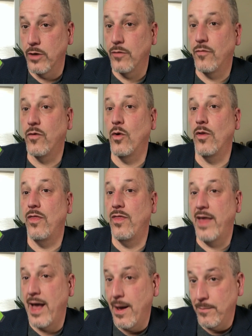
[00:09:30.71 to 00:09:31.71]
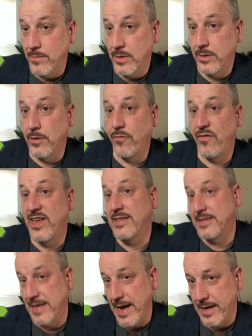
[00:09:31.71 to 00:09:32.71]
for them, the
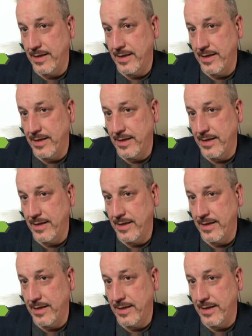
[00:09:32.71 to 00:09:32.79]
fintech,